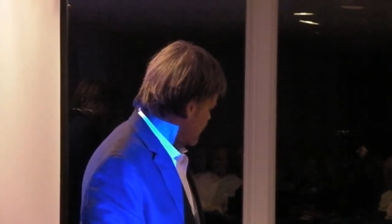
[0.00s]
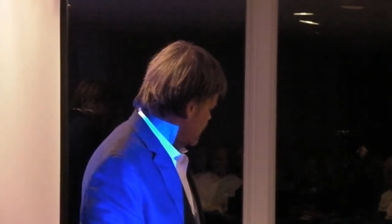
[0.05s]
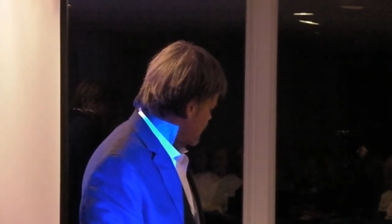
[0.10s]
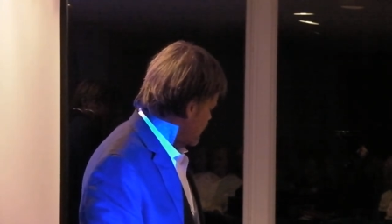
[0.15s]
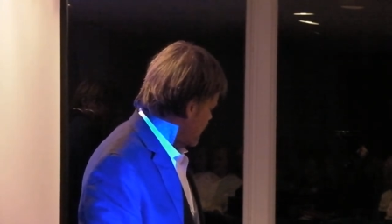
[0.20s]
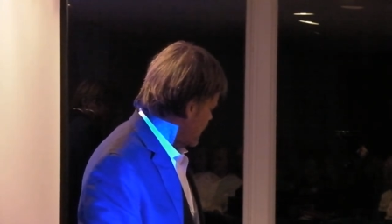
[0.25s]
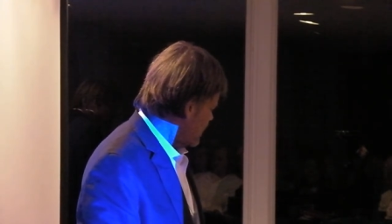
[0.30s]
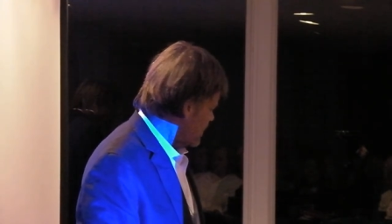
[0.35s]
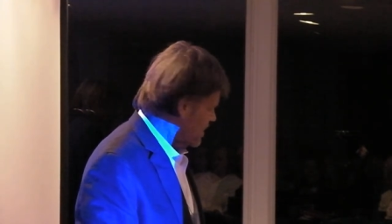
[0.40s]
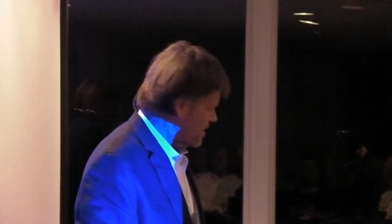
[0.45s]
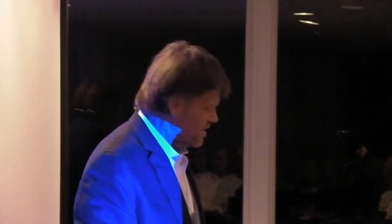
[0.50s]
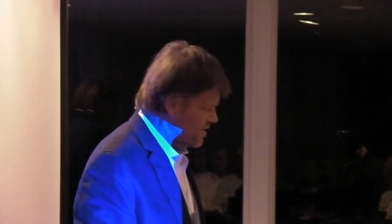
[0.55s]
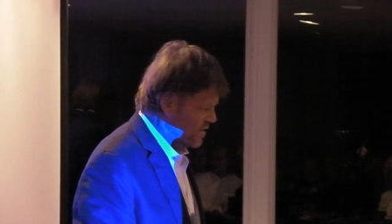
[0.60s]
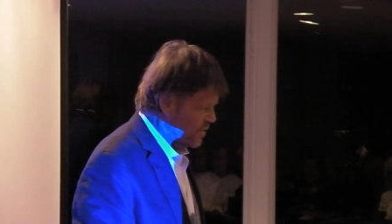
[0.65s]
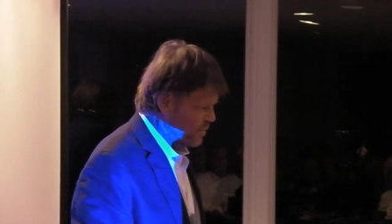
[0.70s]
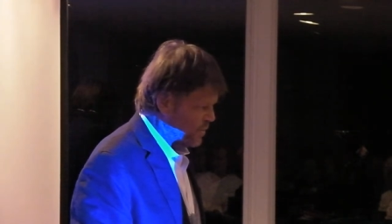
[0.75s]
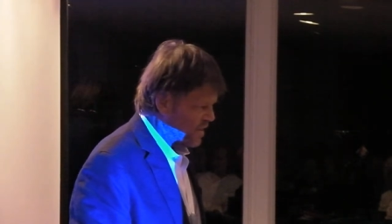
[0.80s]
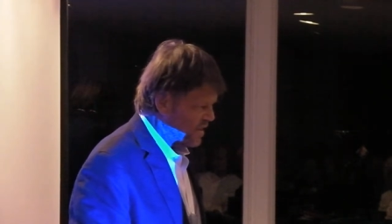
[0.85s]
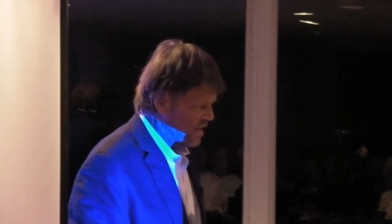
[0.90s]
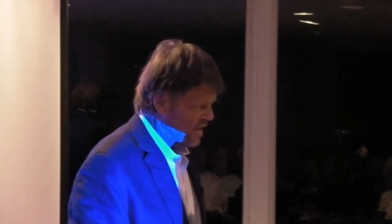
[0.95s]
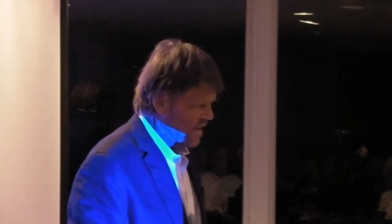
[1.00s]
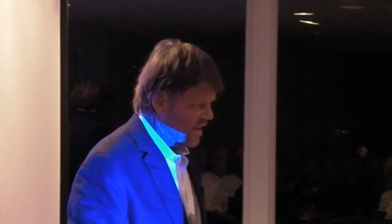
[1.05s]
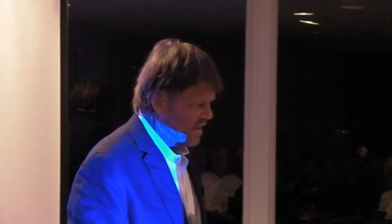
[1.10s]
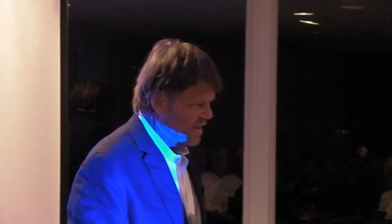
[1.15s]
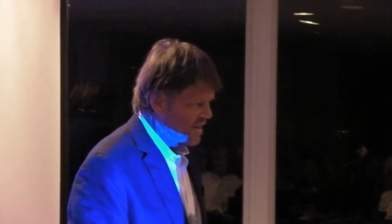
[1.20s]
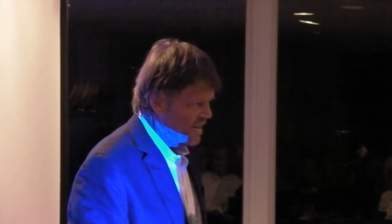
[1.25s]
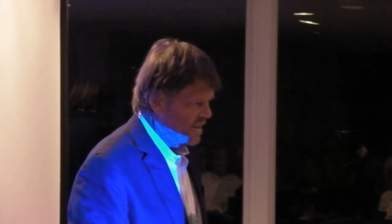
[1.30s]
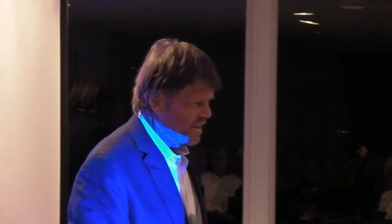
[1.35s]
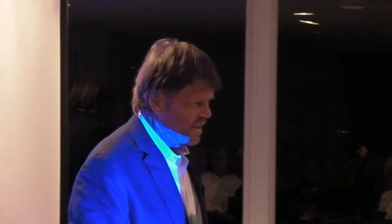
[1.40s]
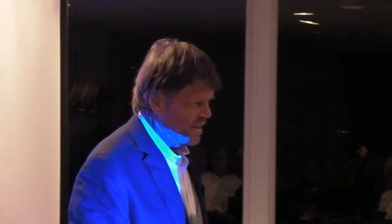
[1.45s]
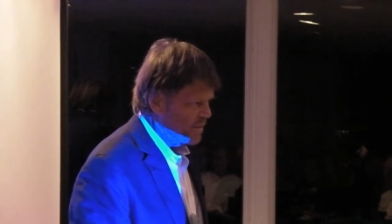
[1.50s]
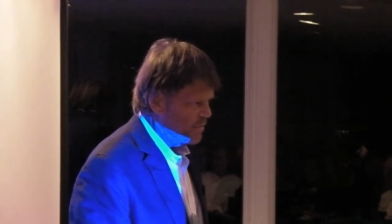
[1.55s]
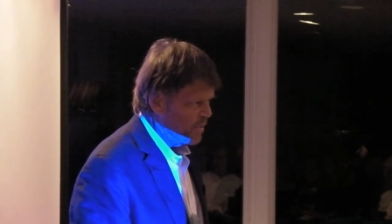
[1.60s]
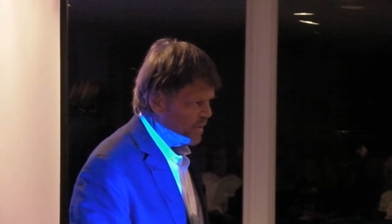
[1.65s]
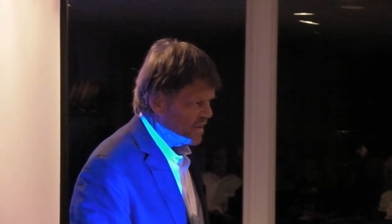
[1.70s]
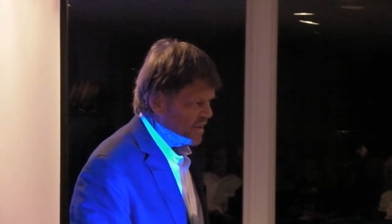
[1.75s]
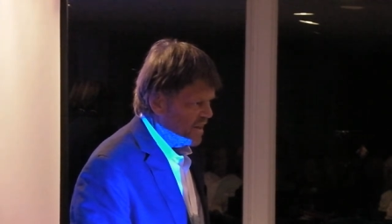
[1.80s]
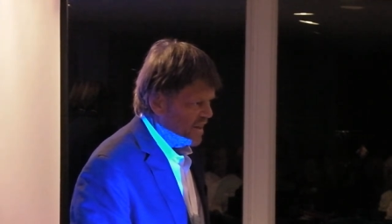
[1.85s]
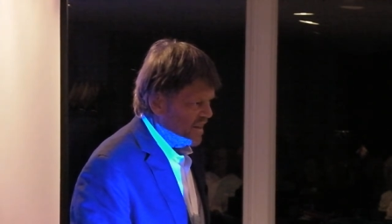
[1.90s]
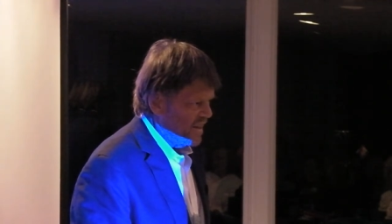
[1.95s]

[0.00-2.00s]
exact instrument that I need, but,